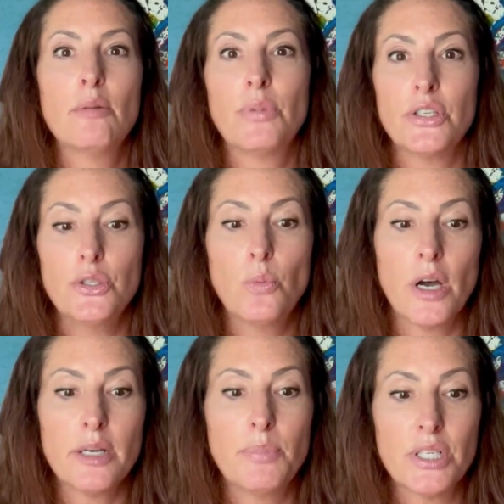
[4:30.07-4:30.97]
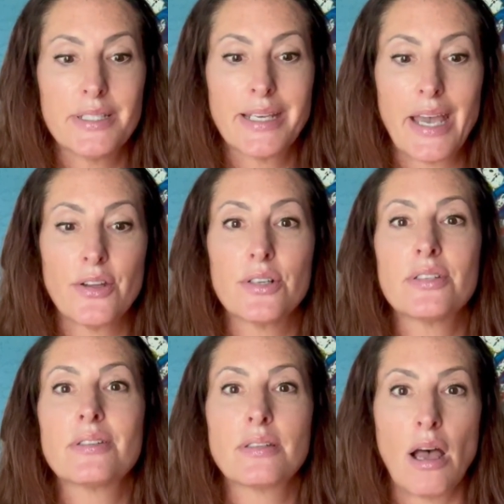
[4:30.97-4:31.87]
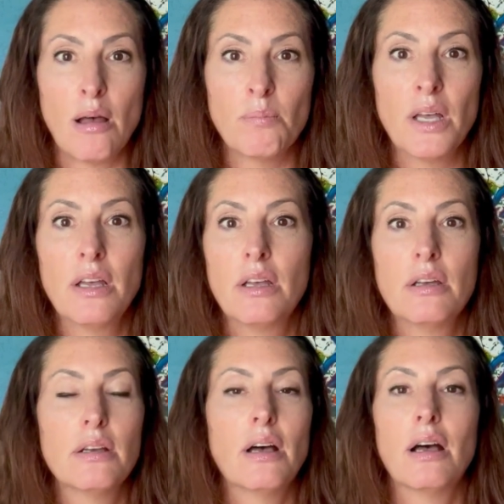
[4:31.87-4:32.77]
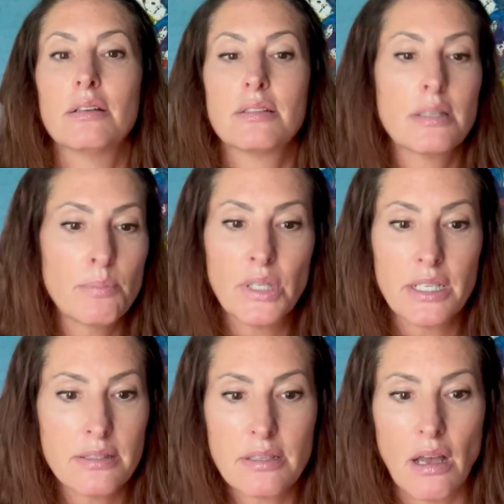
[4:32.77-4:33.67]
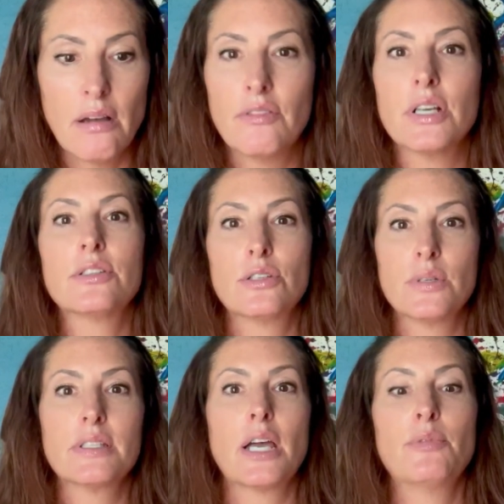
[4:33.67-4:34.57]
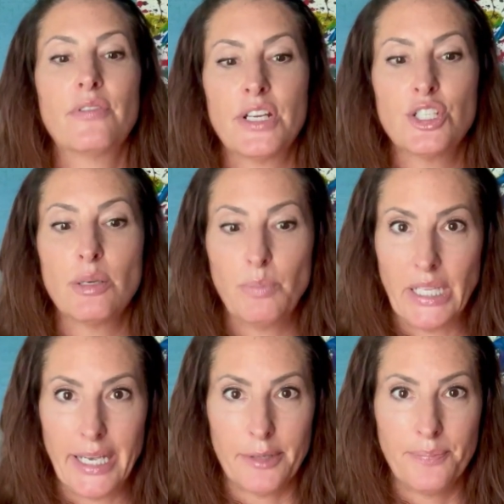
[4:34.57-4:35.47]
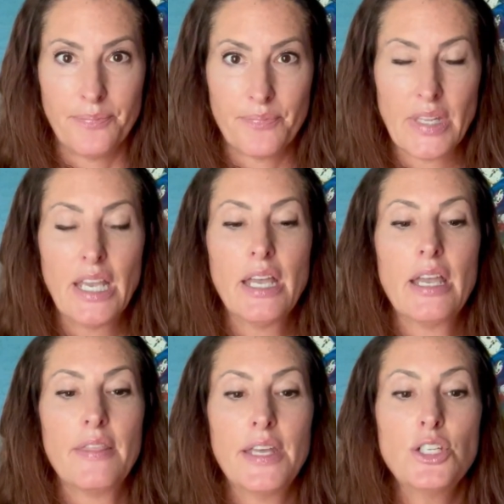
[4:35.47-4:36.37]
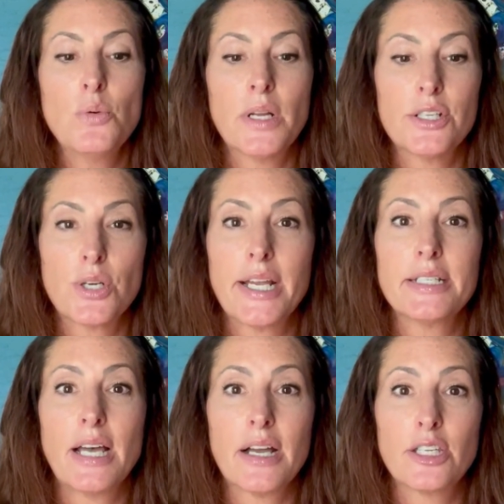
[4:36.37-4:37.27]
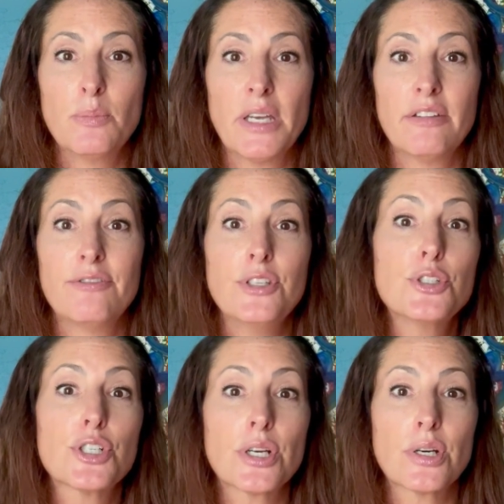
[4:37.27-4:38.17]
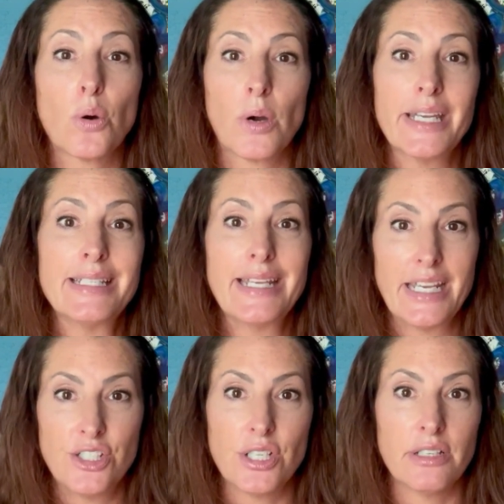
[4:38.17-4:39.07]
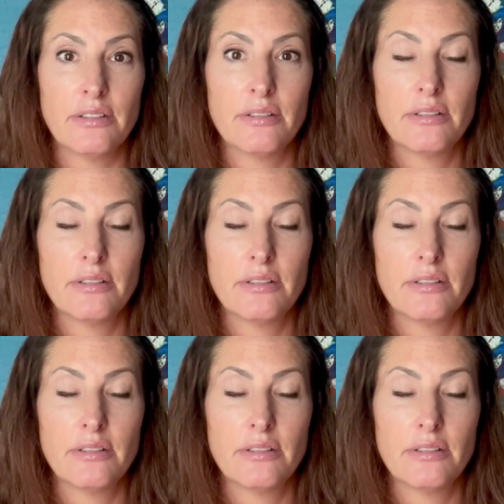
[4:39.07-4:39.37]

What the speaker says: but you want to put together some semblance of a suicide prevention plan. Then you want to try to document future orientation,